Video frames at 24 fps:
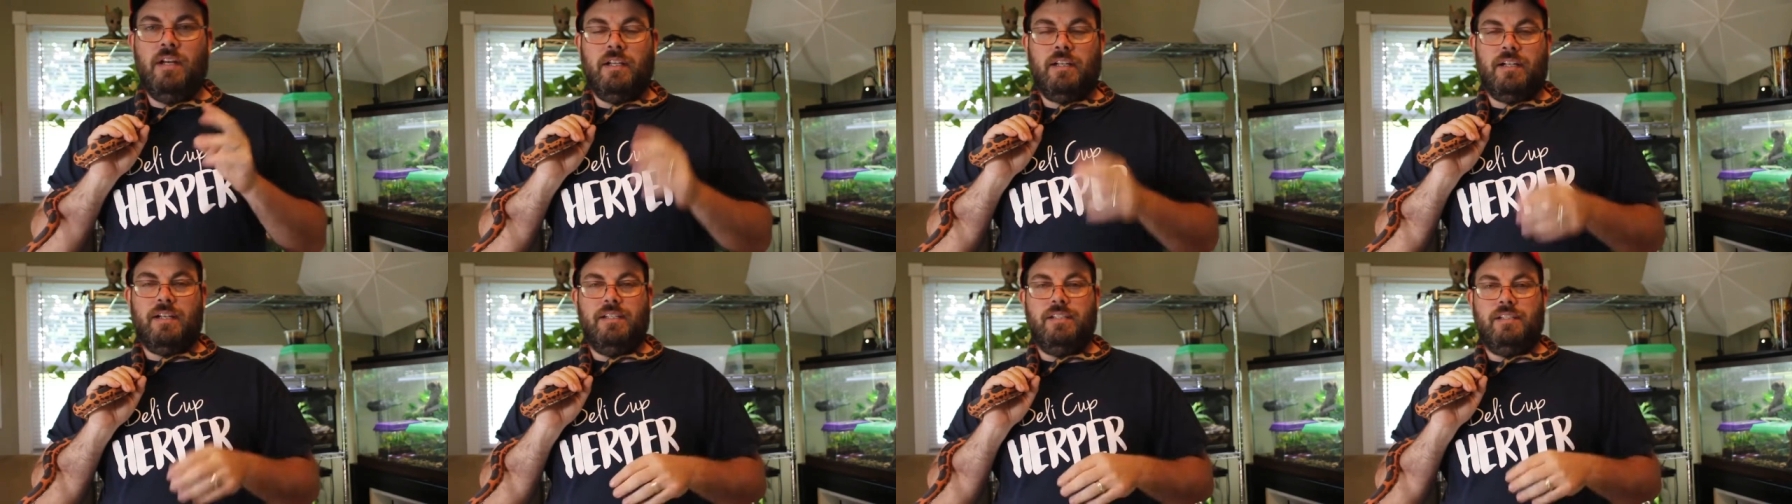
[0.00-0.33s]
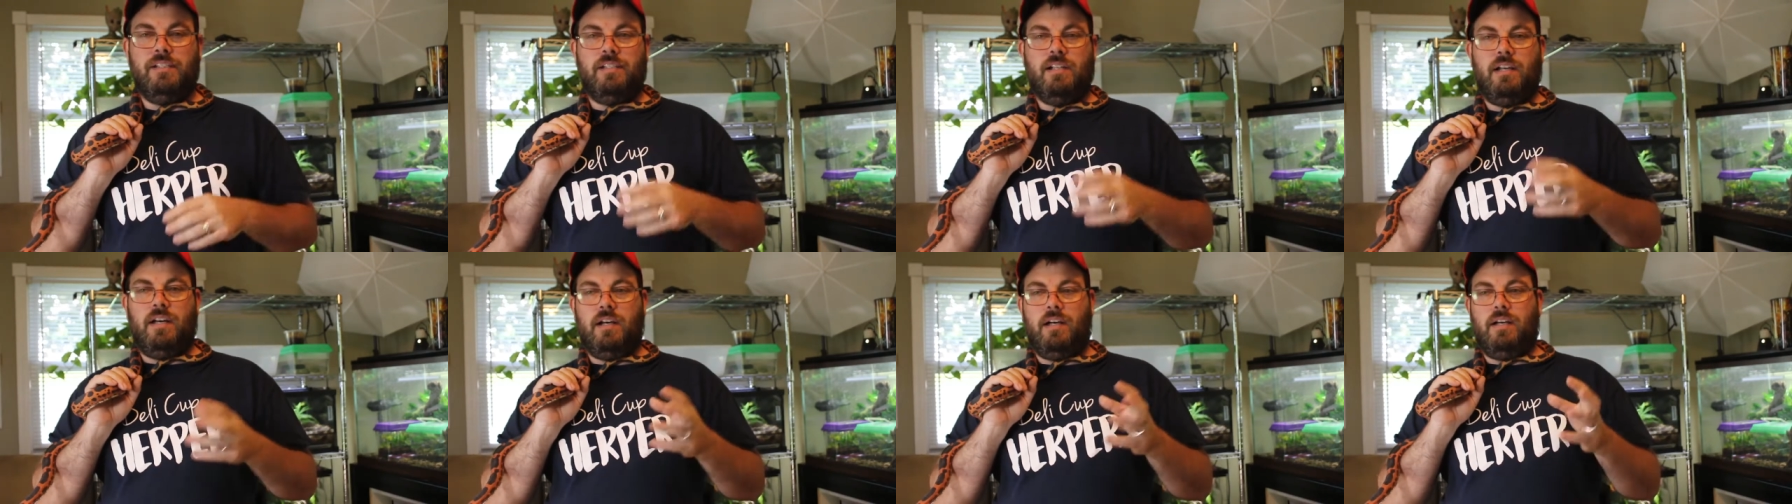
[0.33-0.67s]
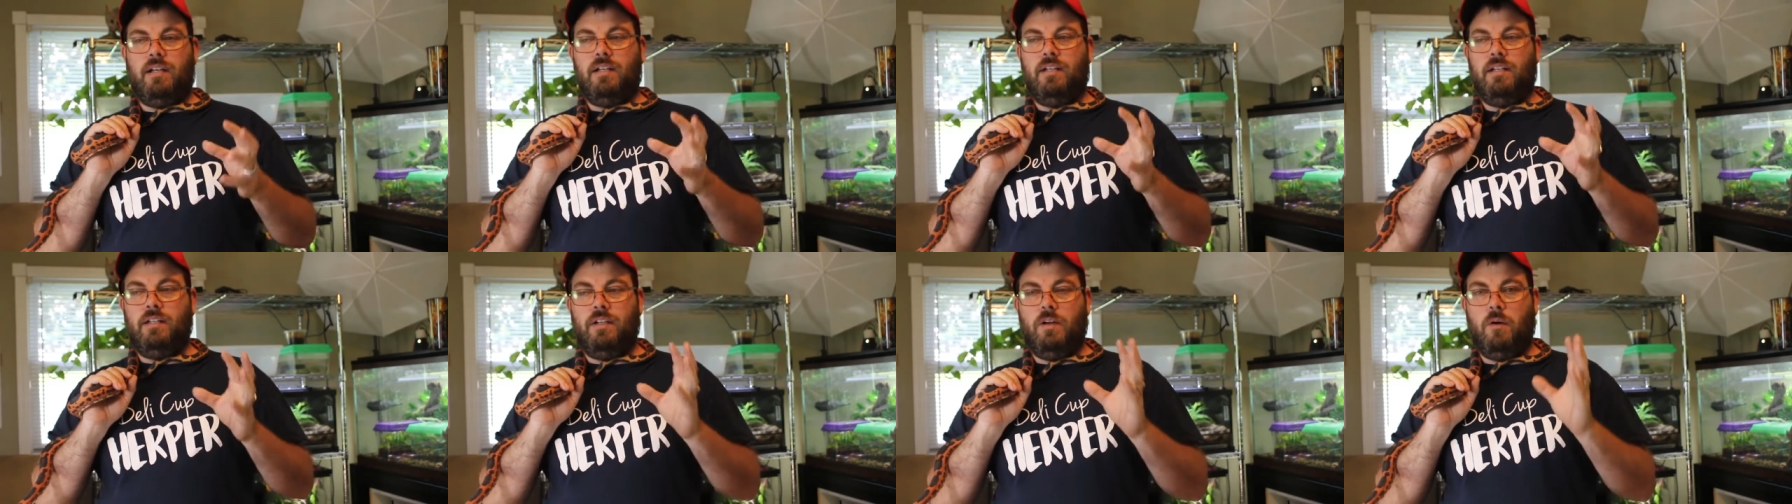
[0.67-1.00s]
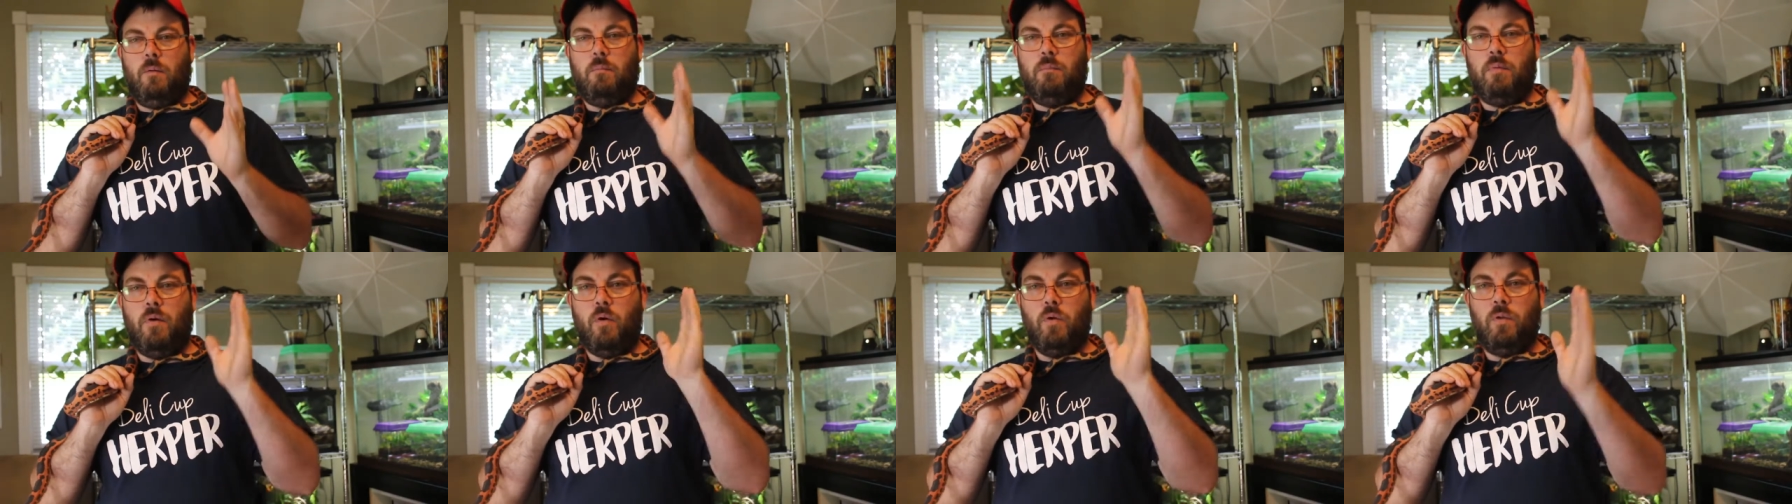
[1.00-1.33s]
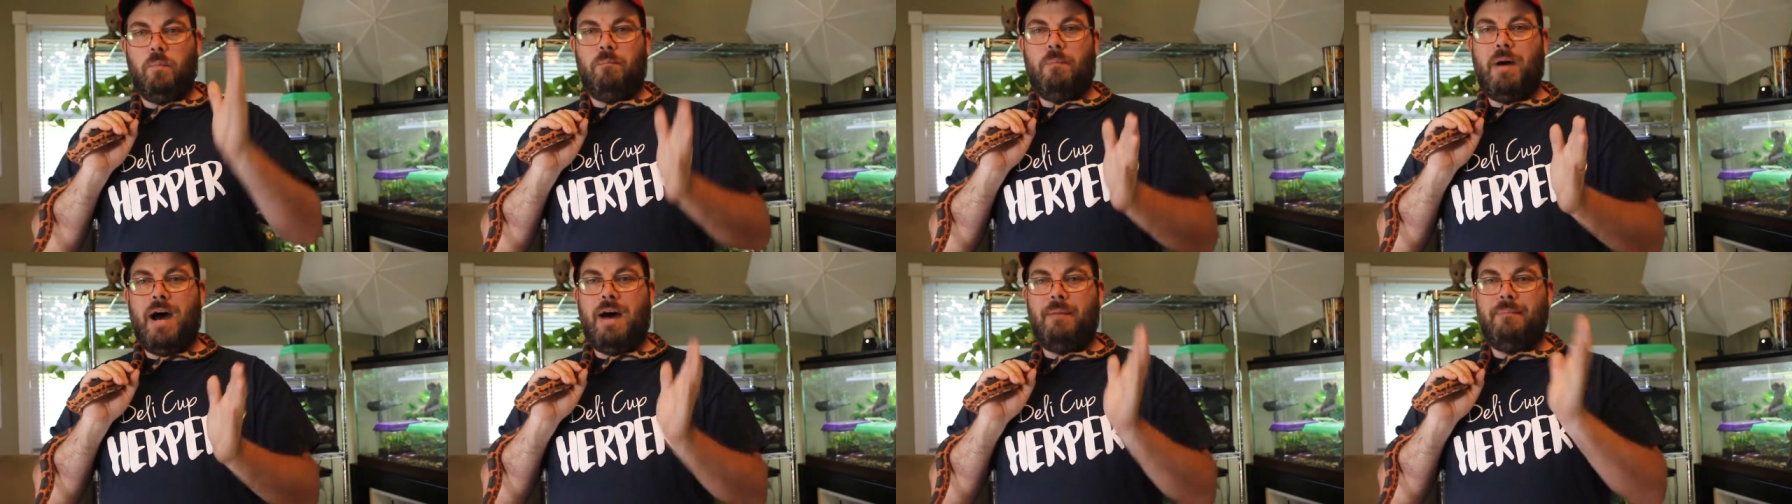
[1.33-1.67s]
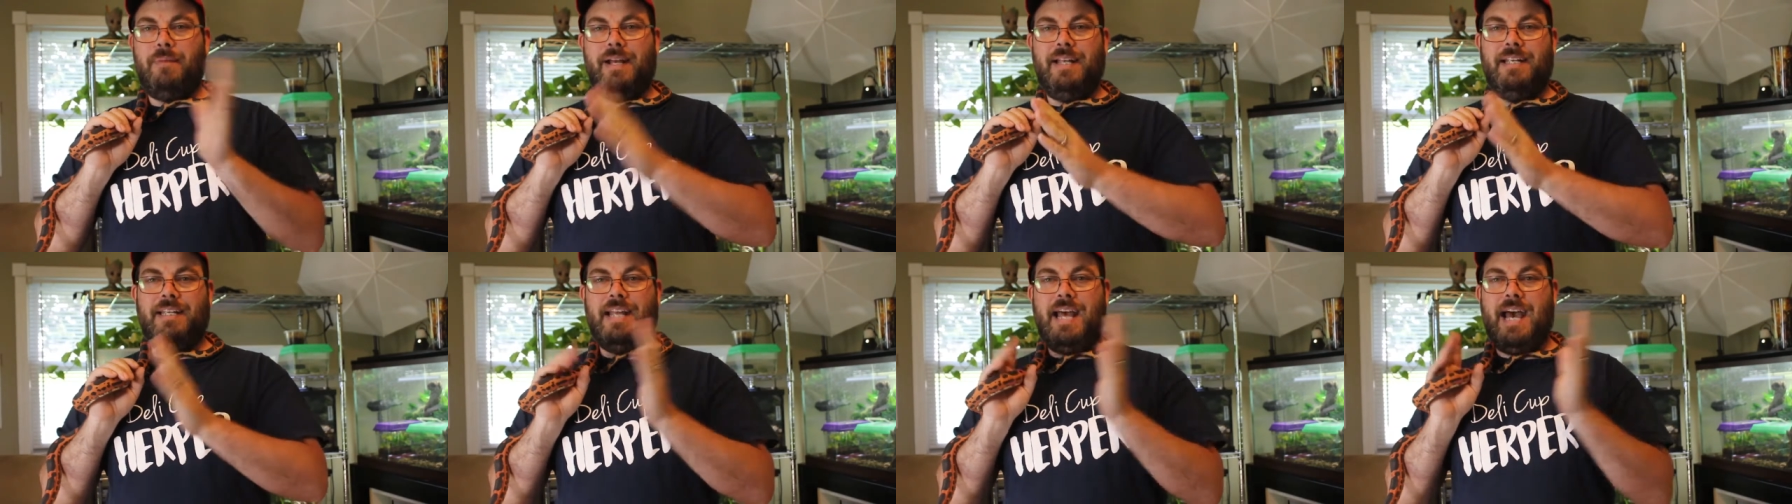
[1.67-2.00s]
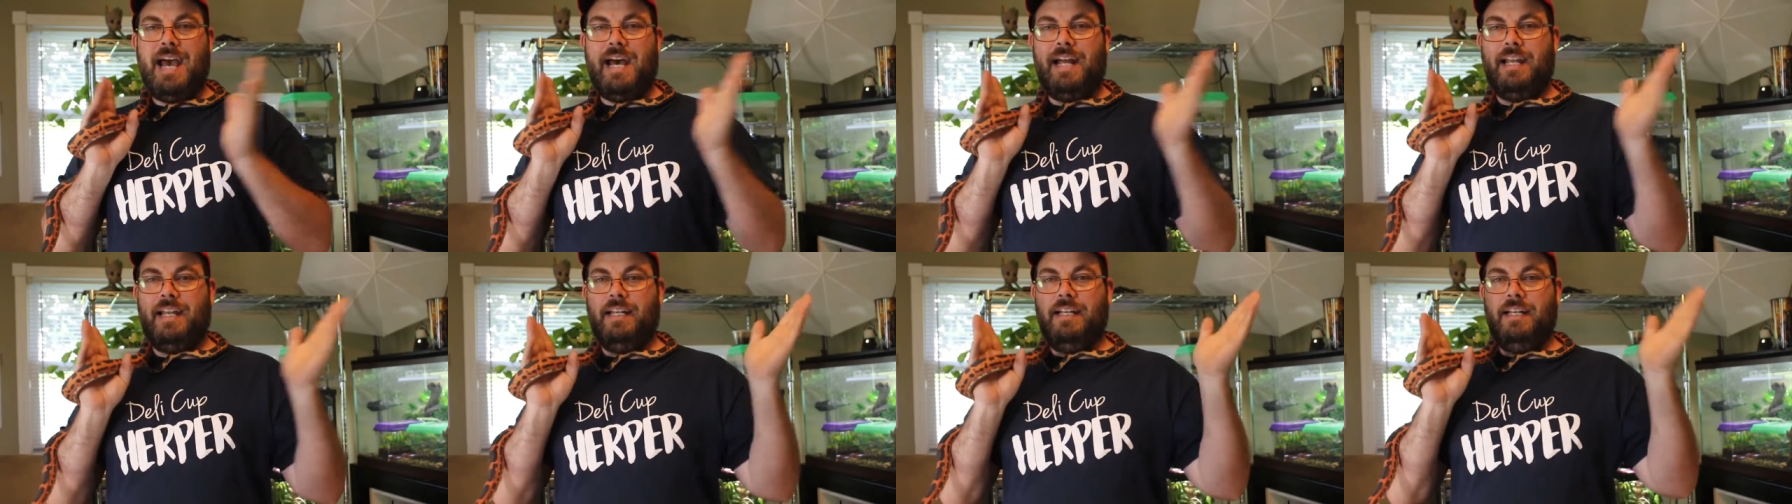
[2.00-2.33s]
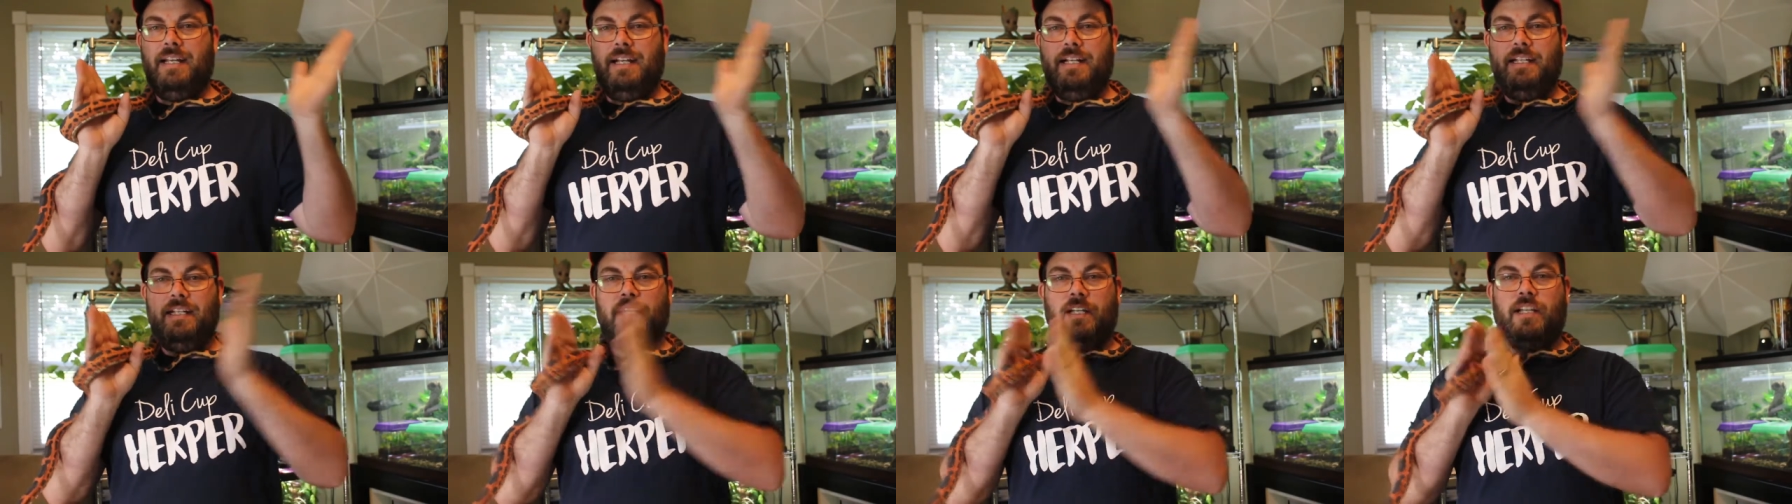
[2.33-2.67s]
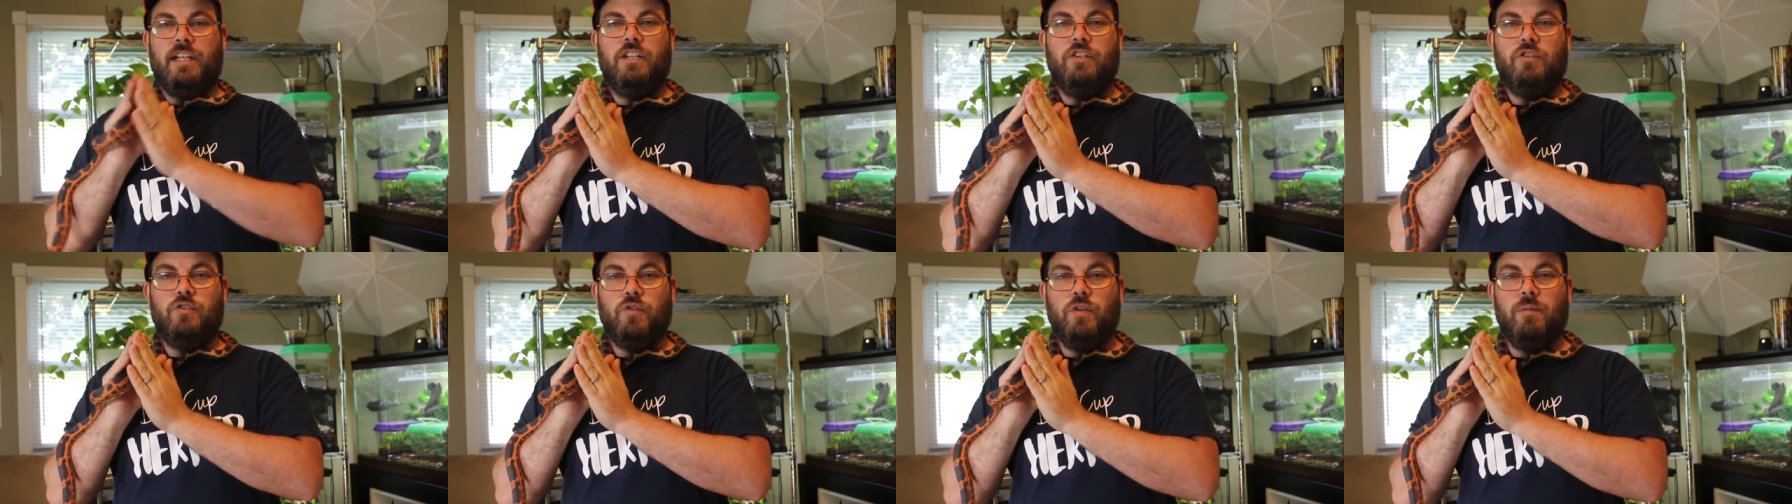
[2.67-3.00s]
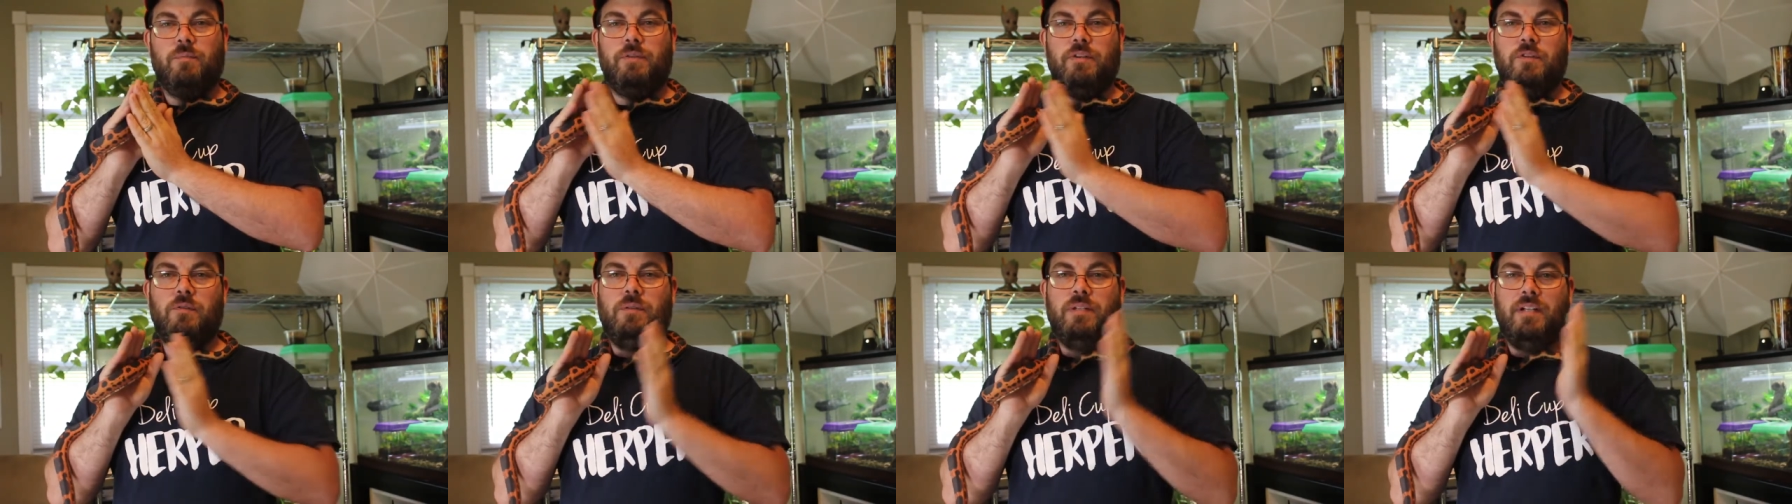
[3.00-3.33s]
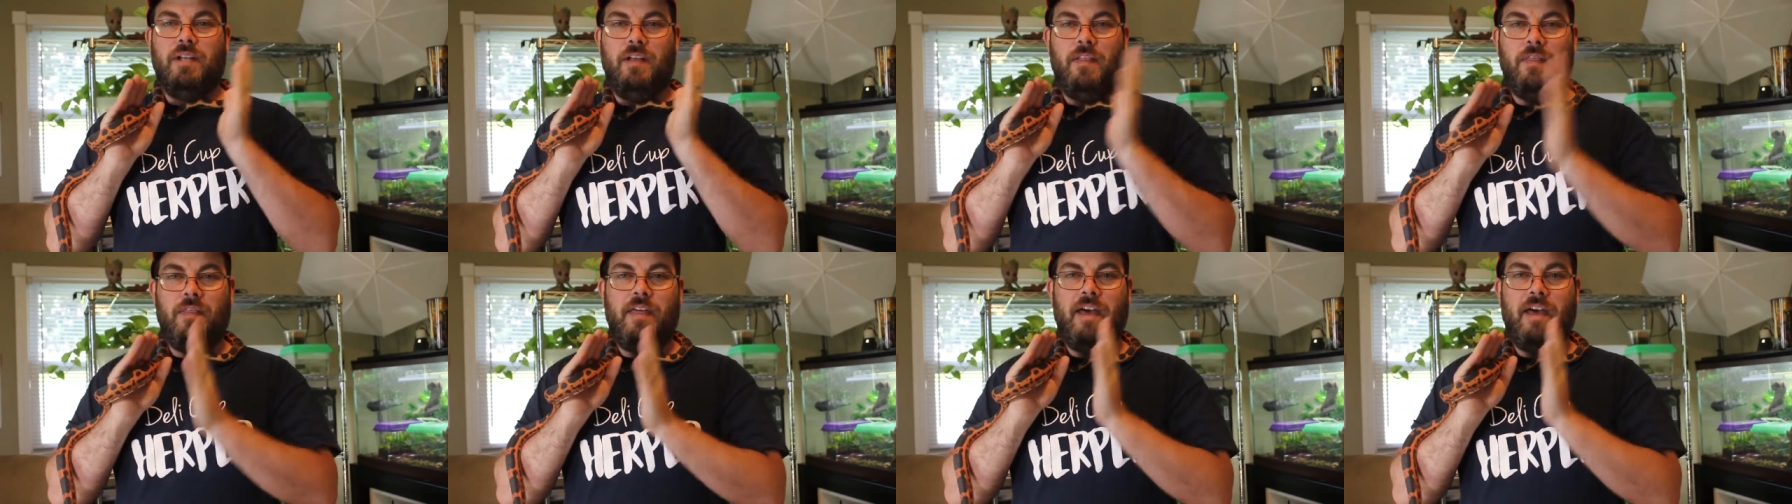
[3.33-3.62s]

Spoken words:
Because both mom and dad need to contribute